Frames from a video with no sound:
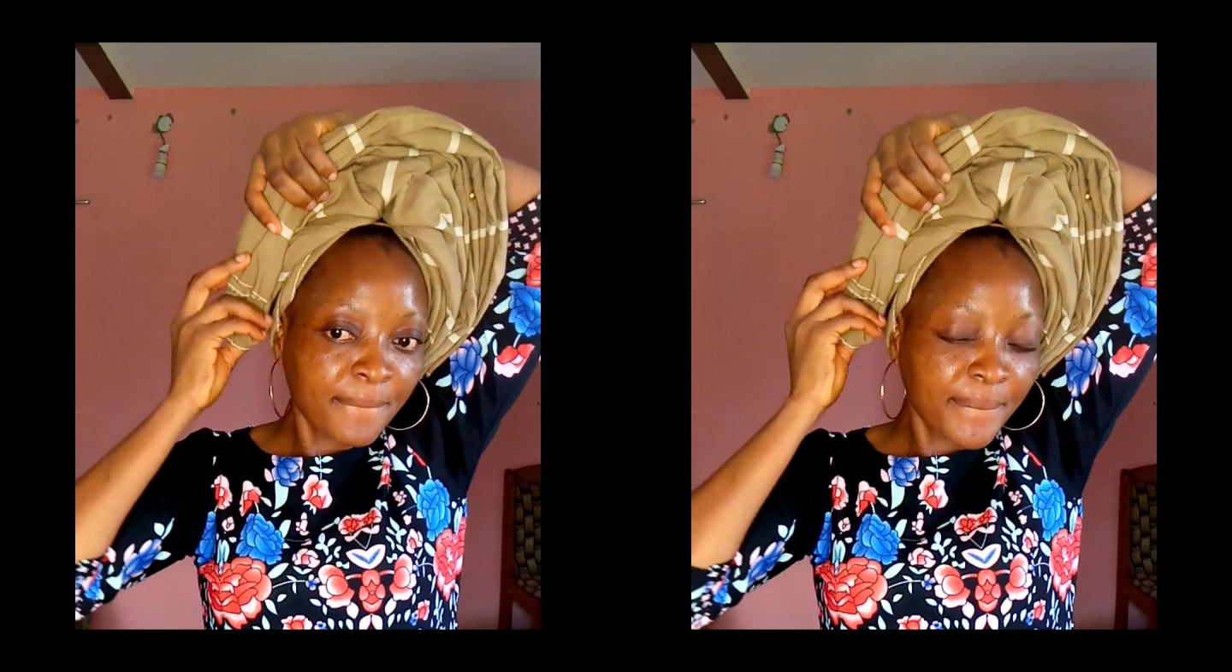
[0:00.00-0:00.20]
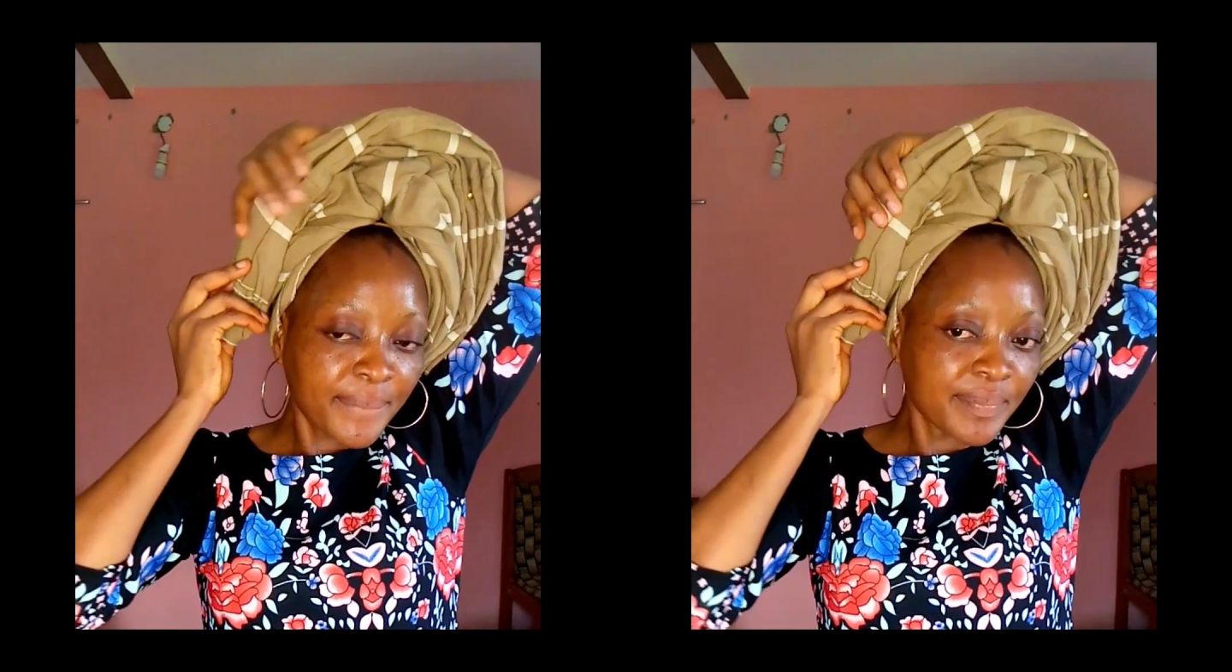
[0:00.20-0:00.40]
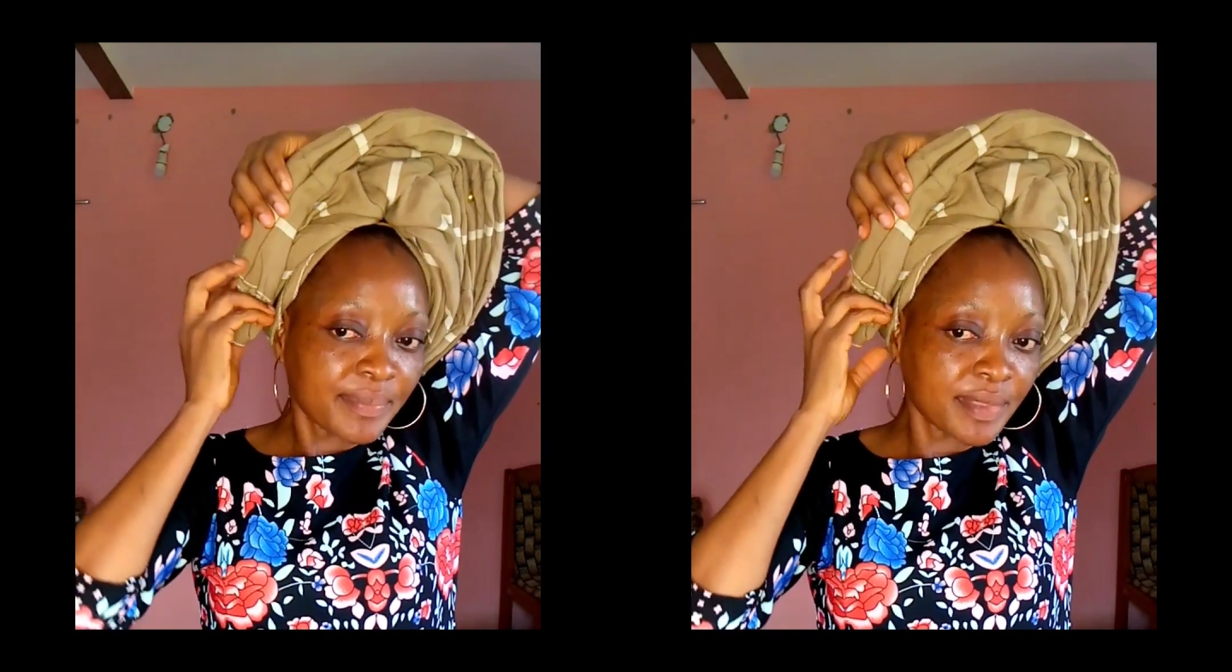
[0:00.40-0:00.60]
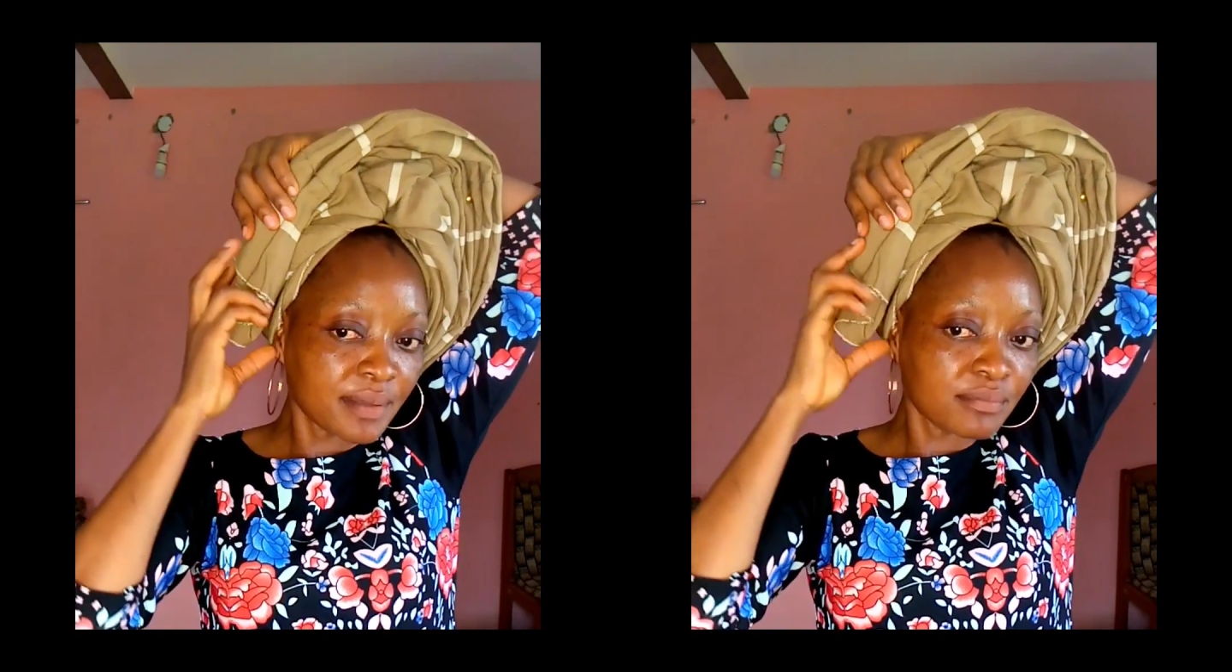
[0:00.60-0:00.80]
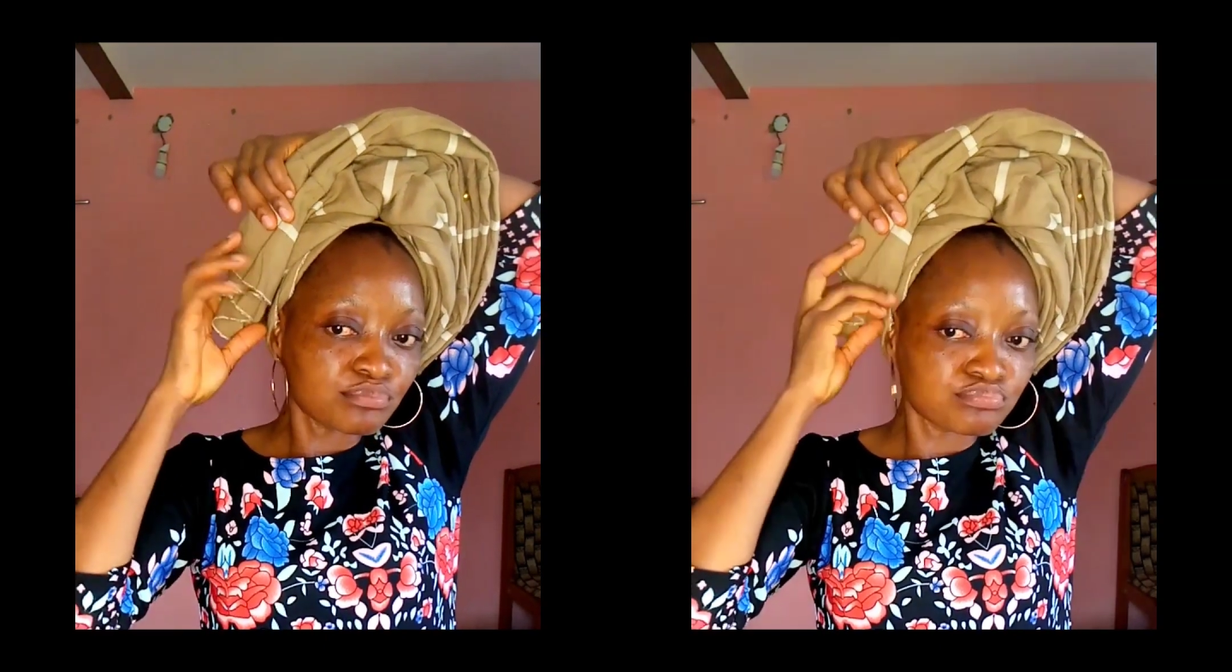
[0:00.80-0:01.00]
the other
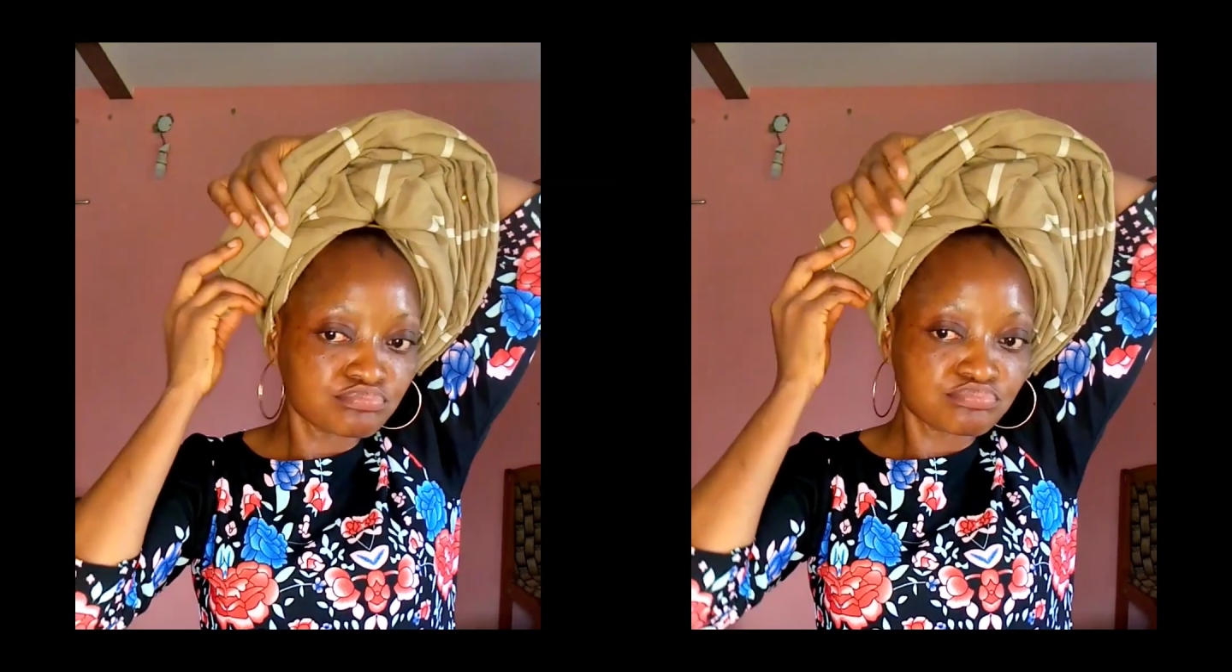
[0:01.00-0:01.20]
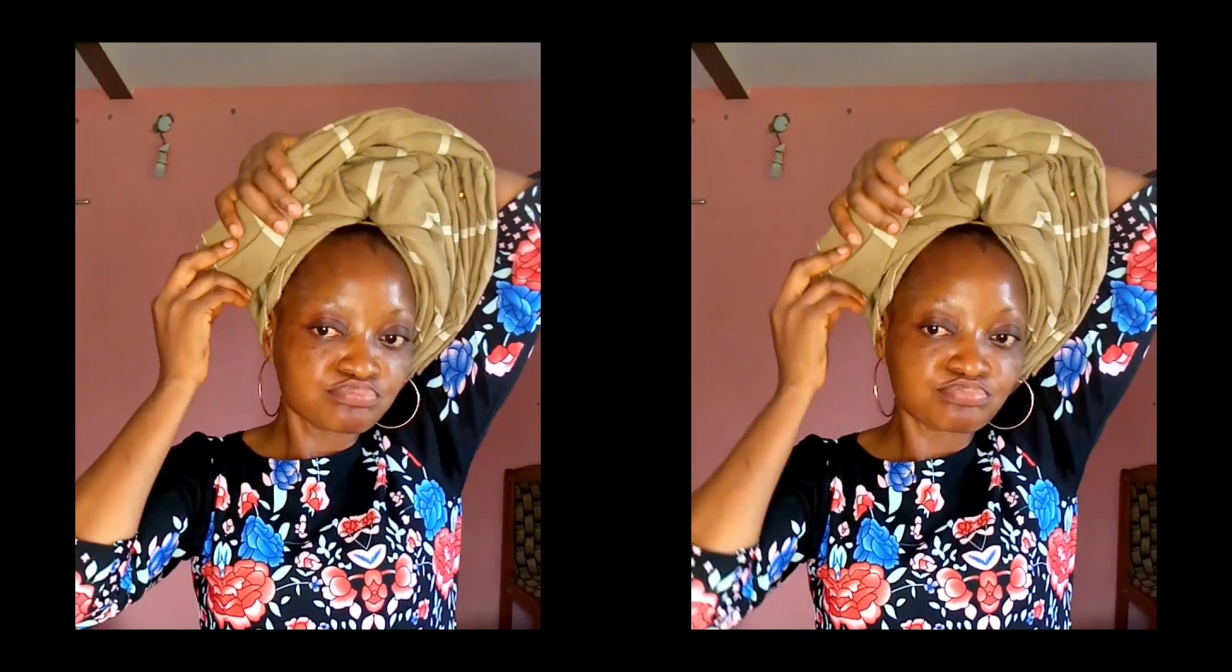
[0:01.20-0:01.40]
side here